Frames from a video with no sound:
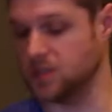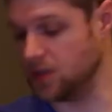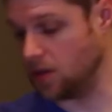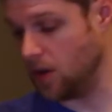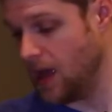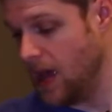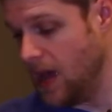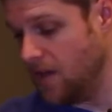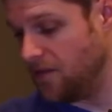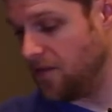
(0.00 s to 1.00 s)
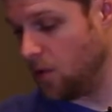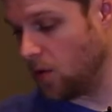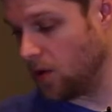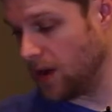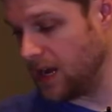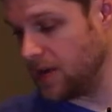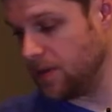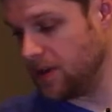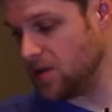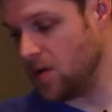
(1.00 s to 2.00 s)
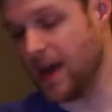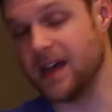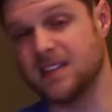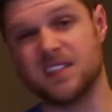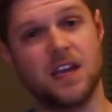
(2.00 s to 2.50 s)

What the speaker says: So for anybody who has